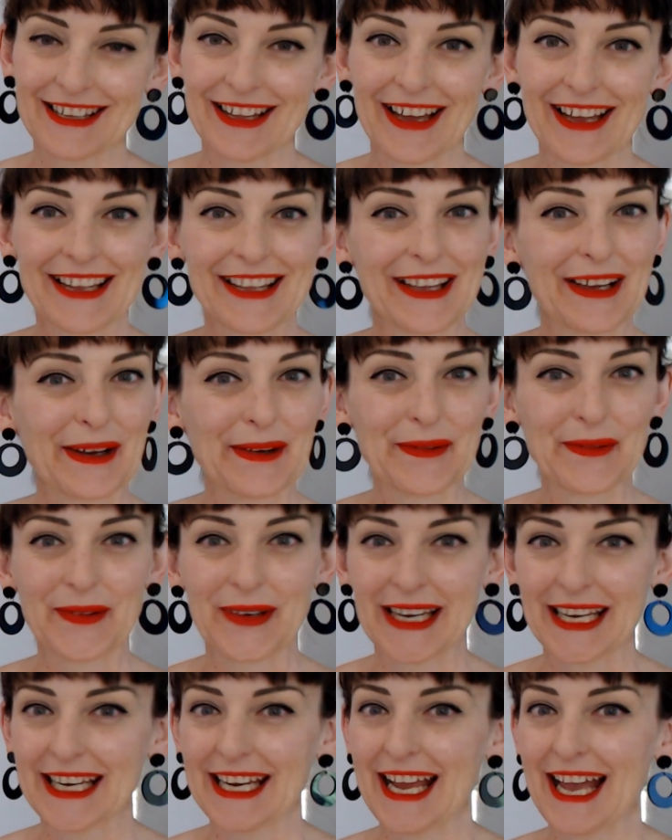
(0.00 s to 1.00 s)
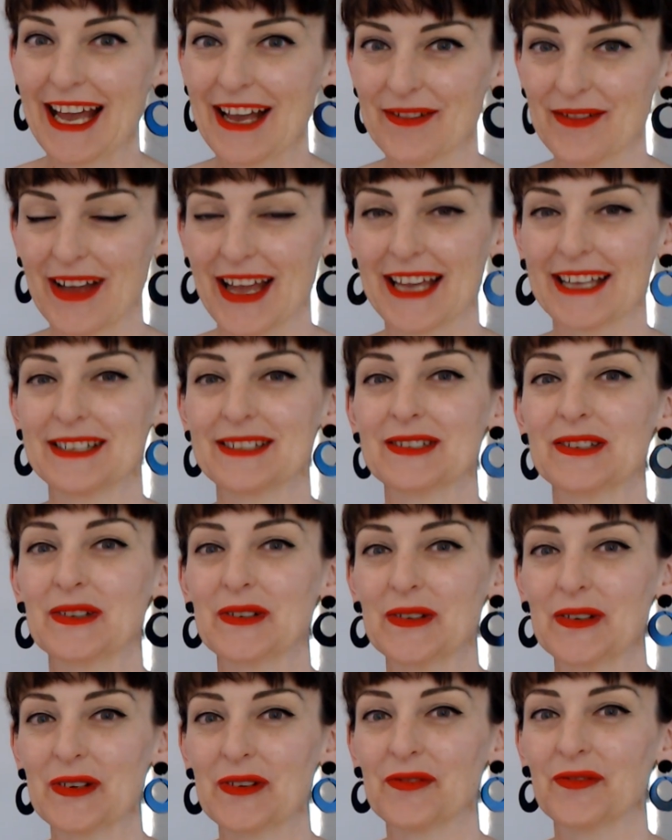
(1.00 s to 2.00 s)
Like, we have had
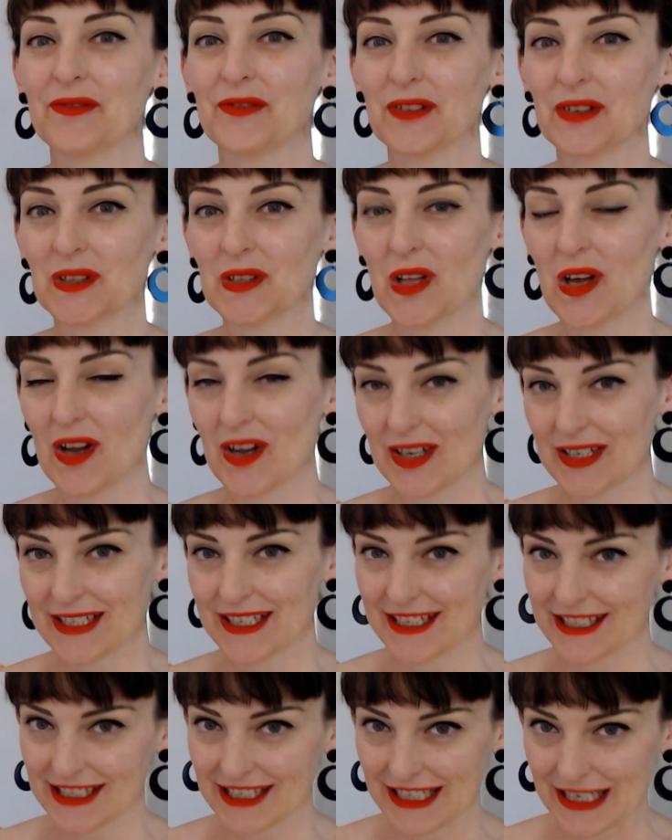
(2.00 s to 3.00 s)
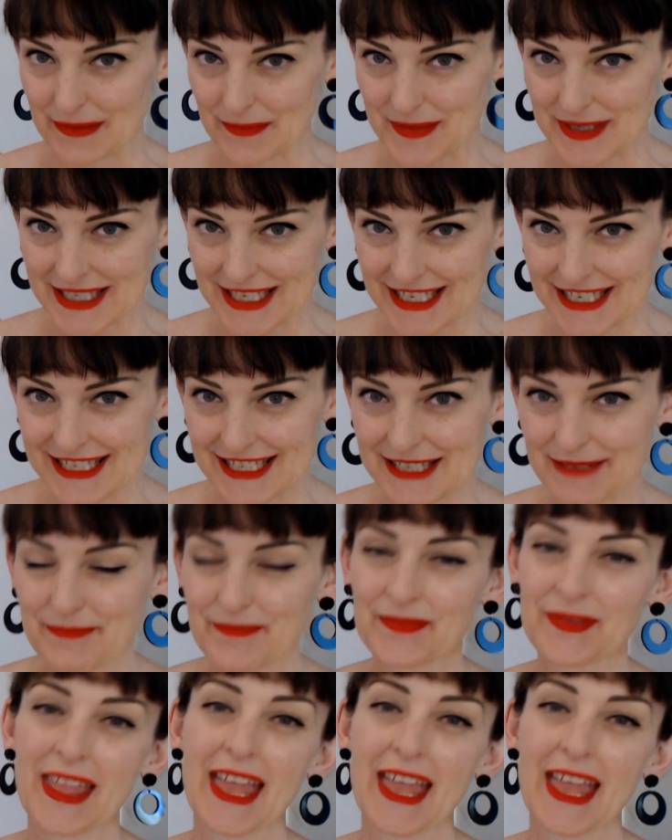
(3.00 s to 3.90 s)
two full-on eclipses